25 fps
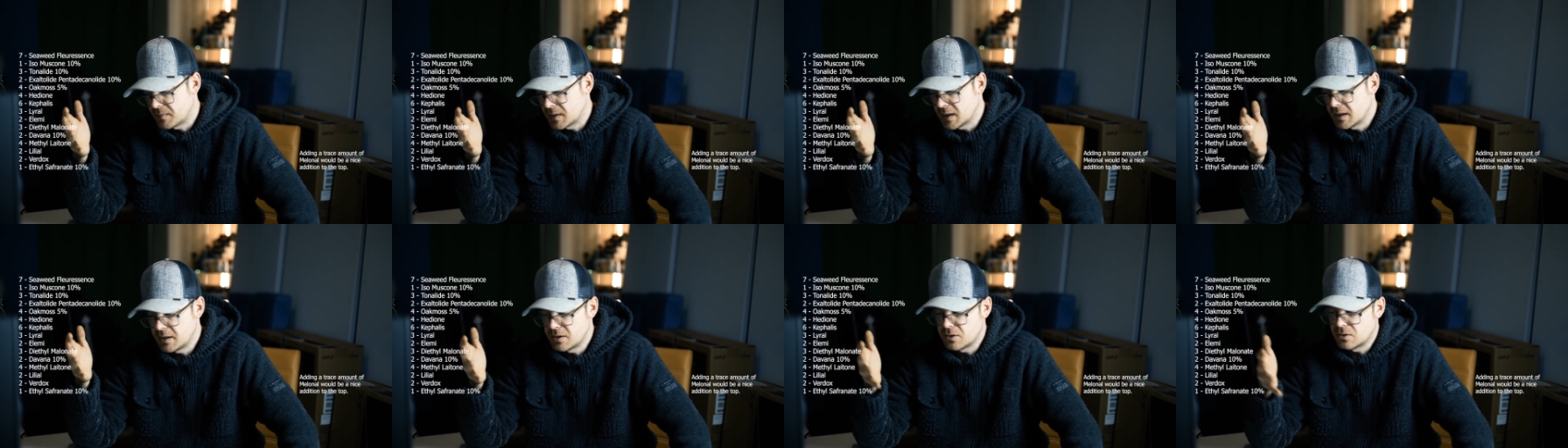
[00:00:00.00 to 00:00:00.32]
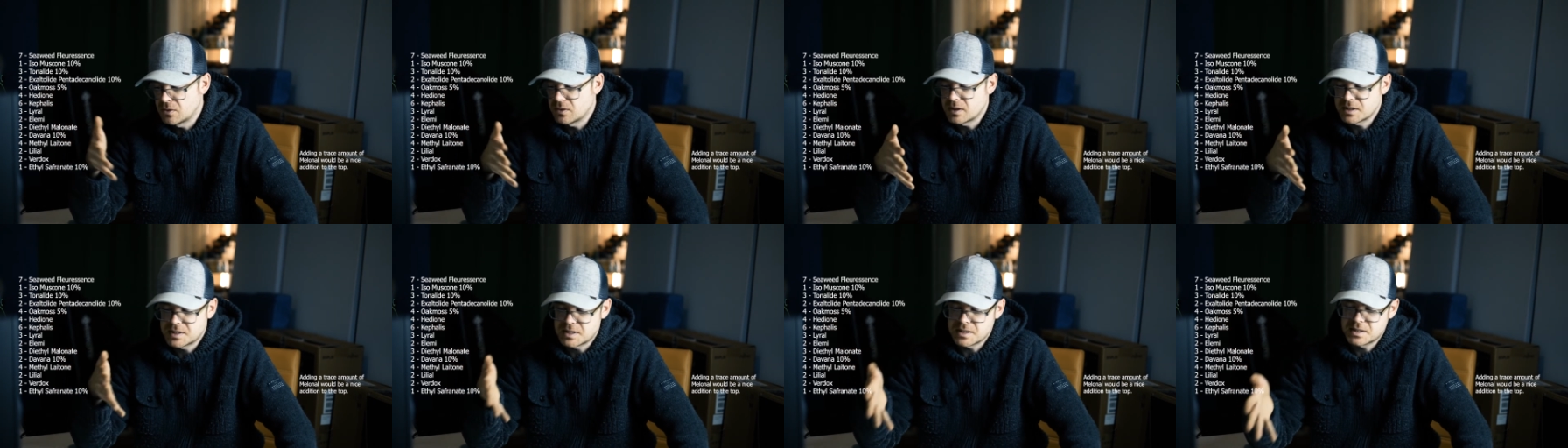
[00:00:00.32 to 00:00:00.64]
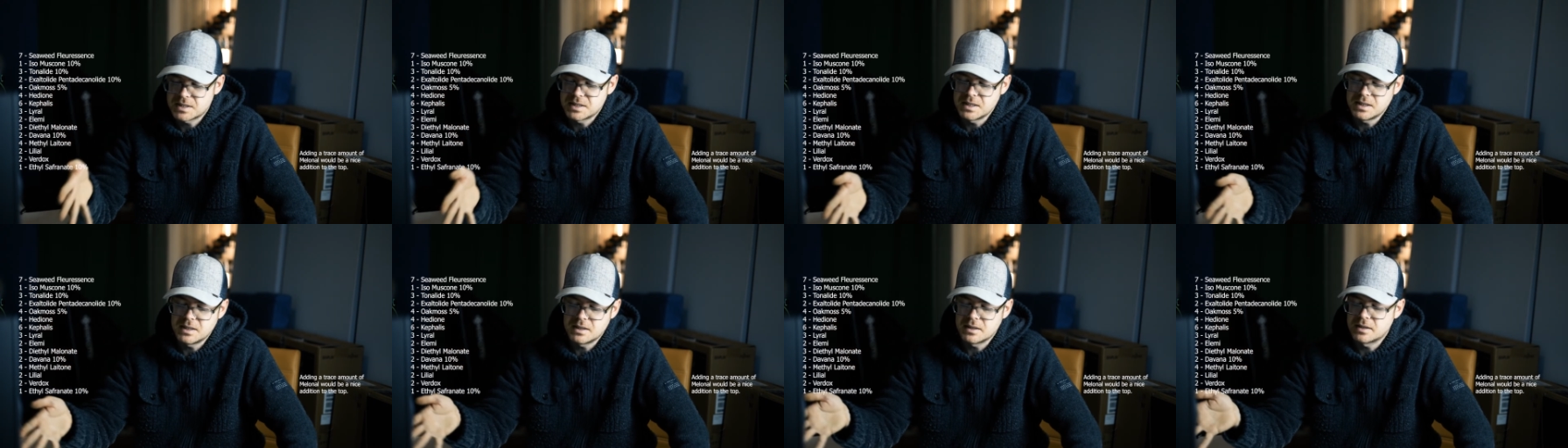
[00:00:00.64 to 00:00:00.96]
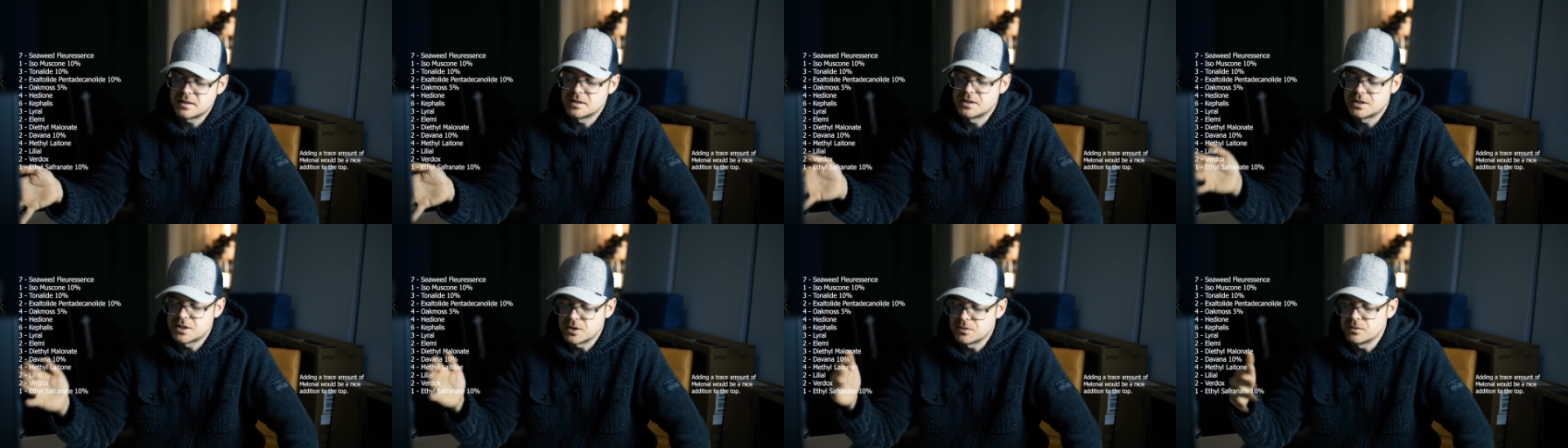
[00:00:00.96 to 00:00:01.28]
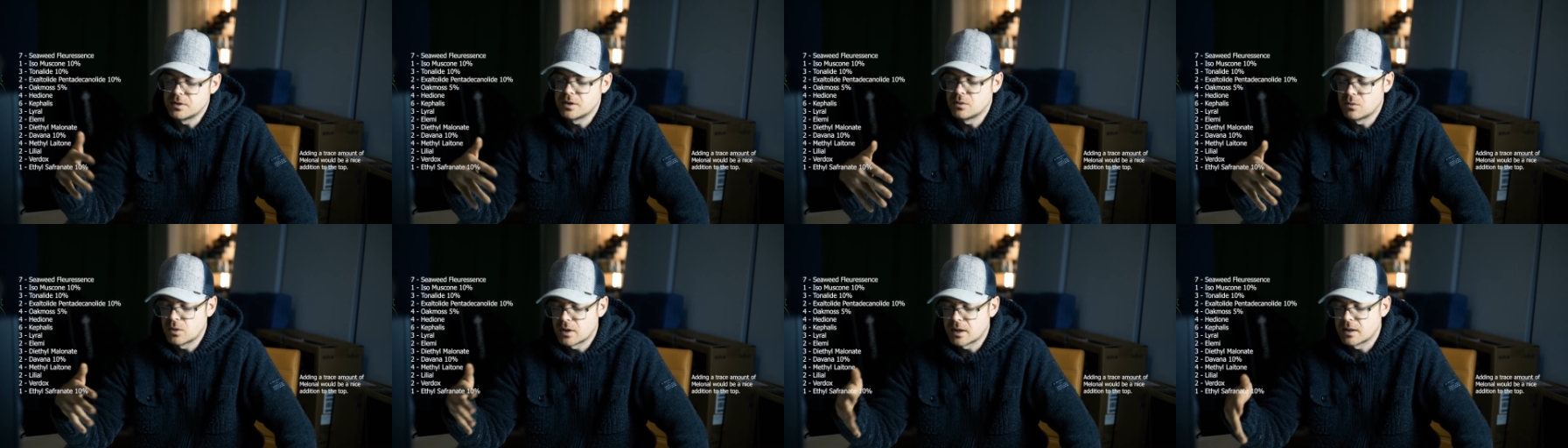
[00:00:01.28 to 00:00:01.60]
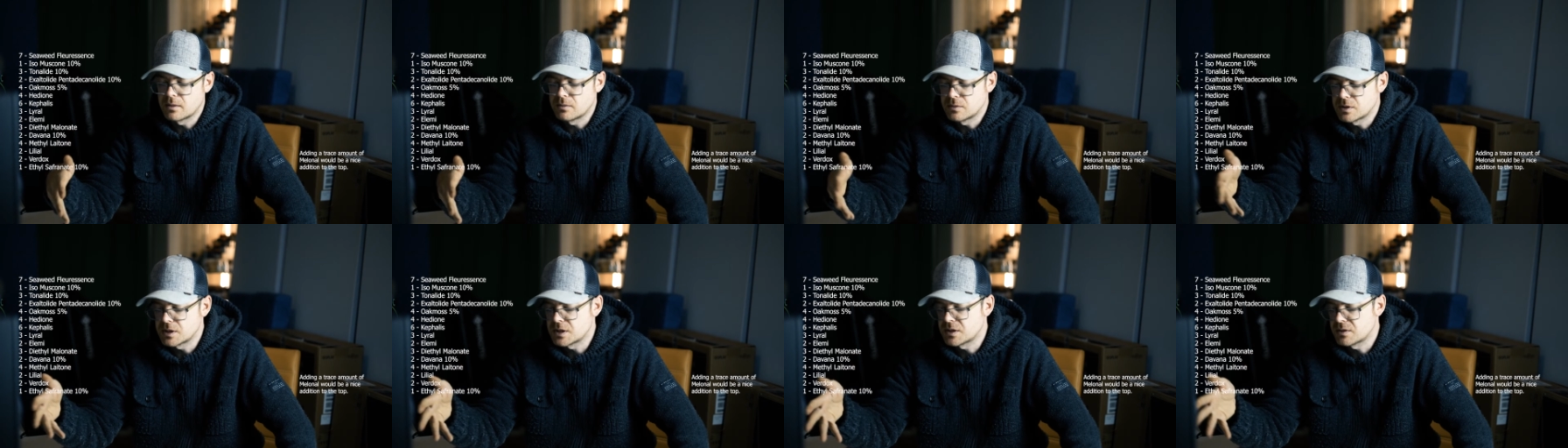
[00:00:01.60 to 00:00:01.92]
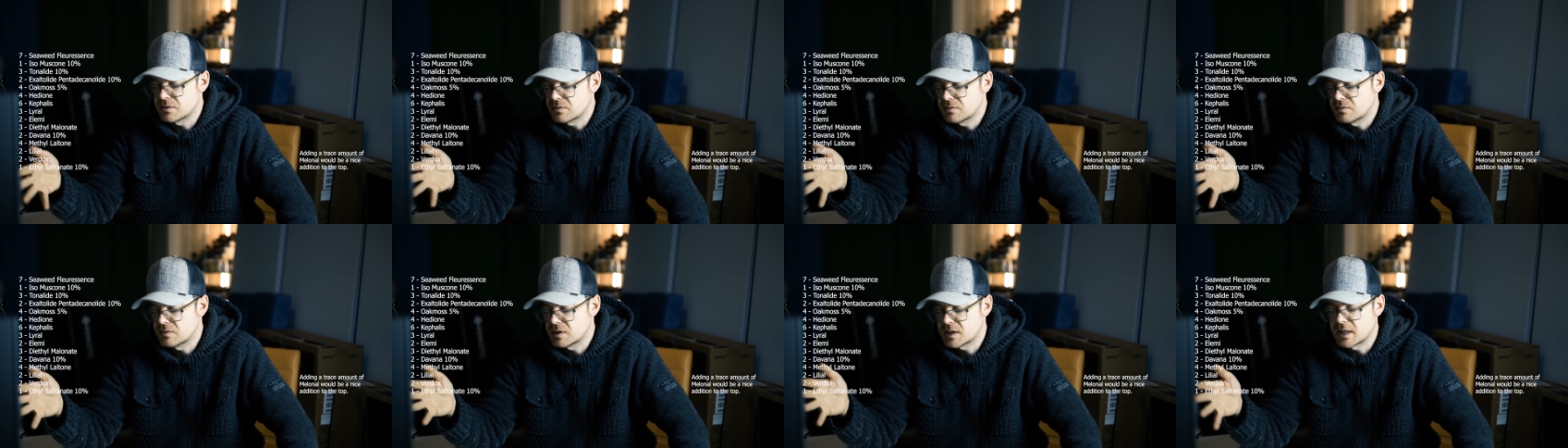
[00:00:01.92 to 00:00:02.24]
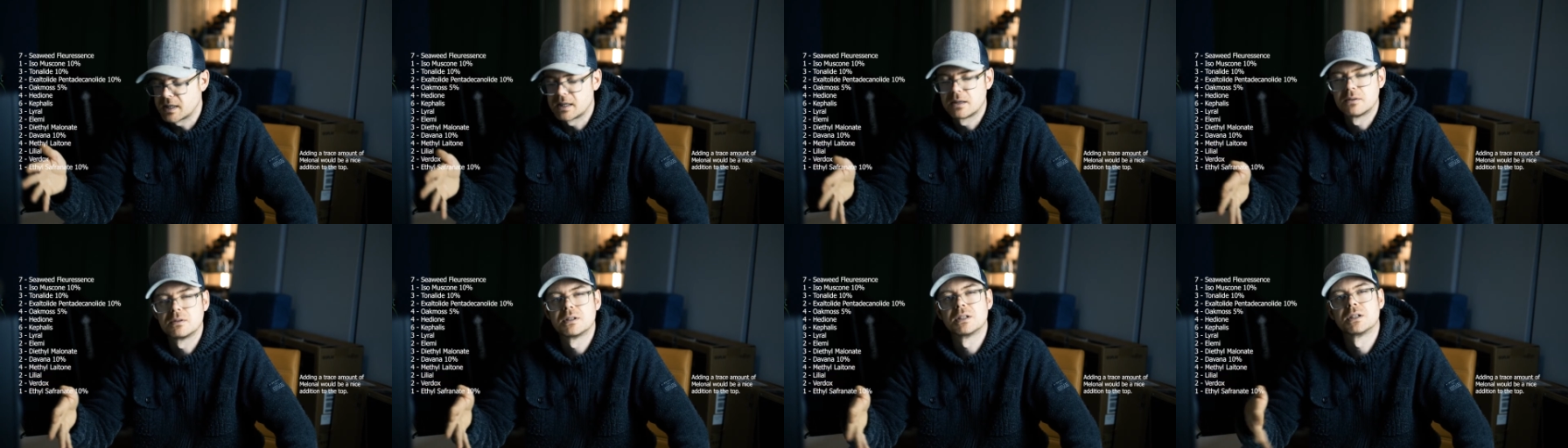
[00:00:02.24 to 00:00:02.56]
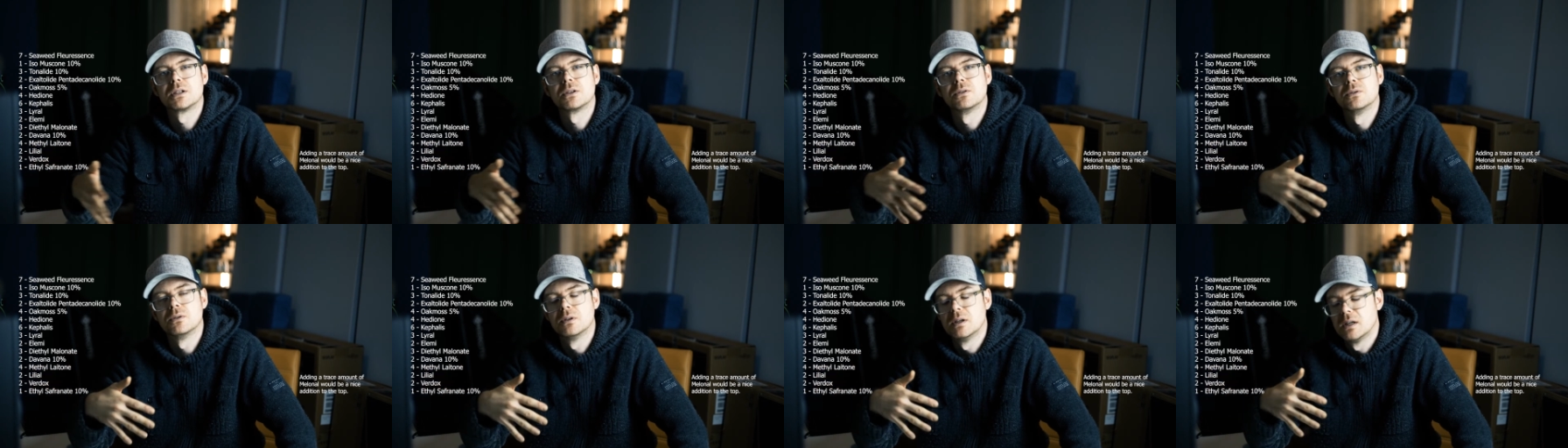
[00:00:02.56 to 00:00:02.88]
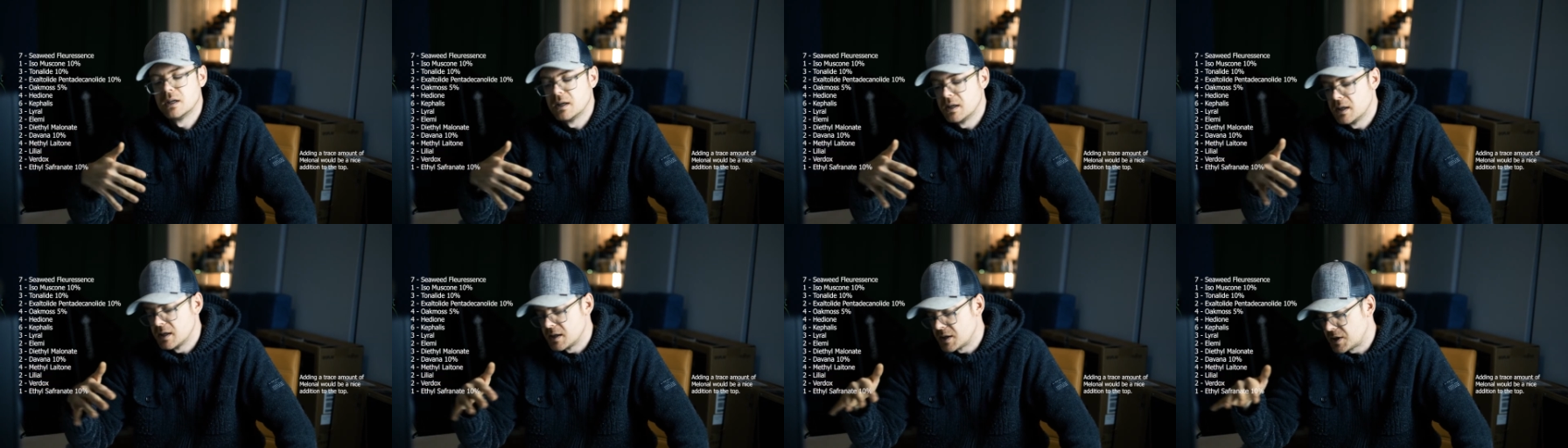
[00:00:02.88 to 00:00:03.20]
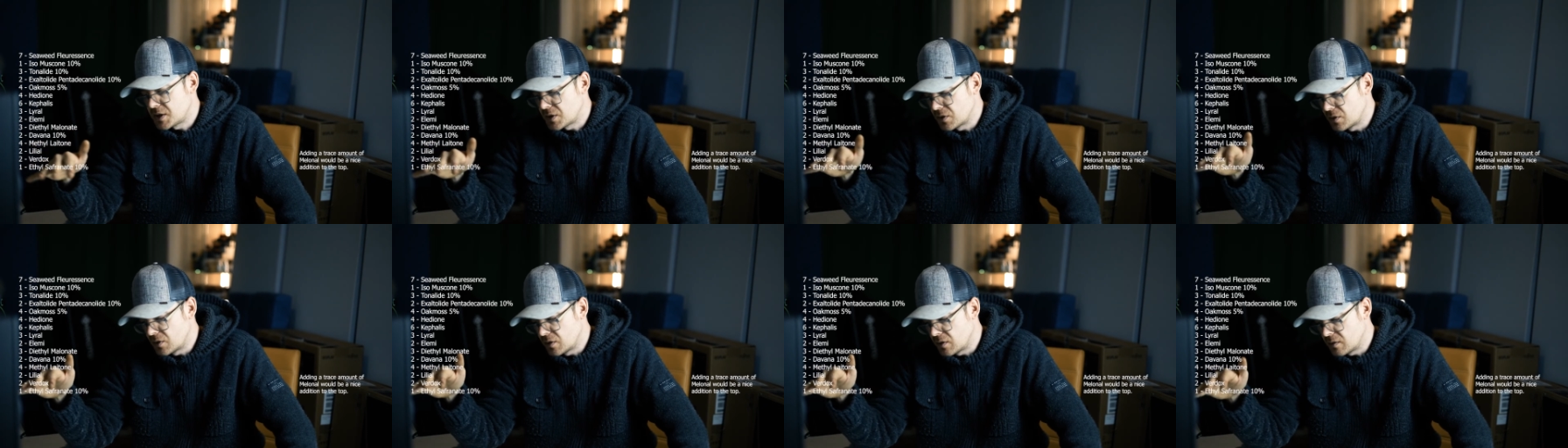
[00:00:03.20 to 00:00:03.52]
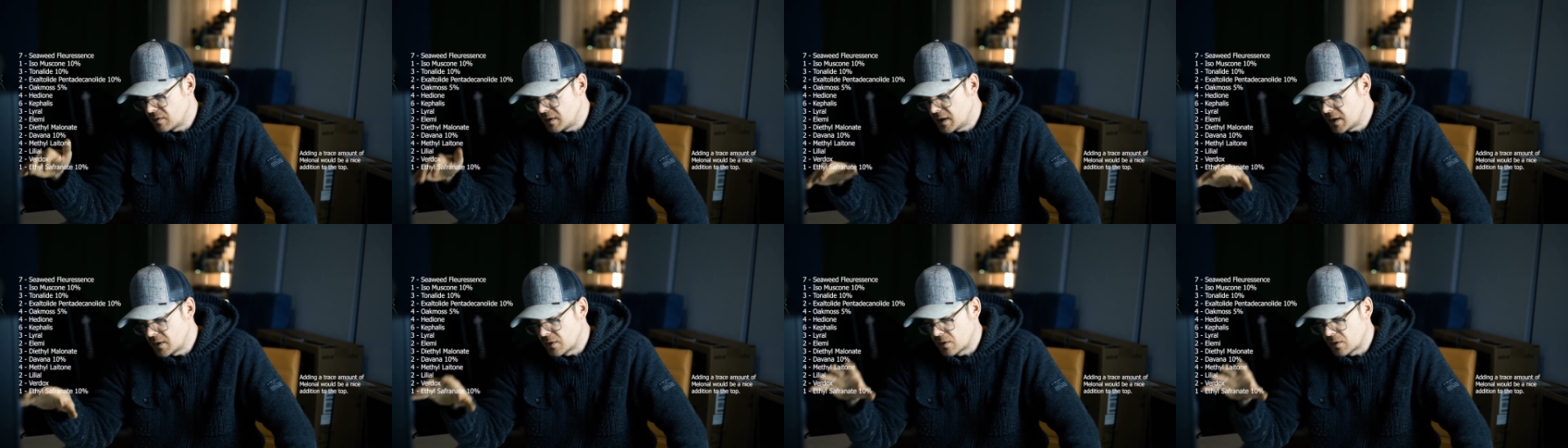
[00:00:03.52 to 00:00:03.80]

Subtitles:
I succeeded in doing what I was set out to do. So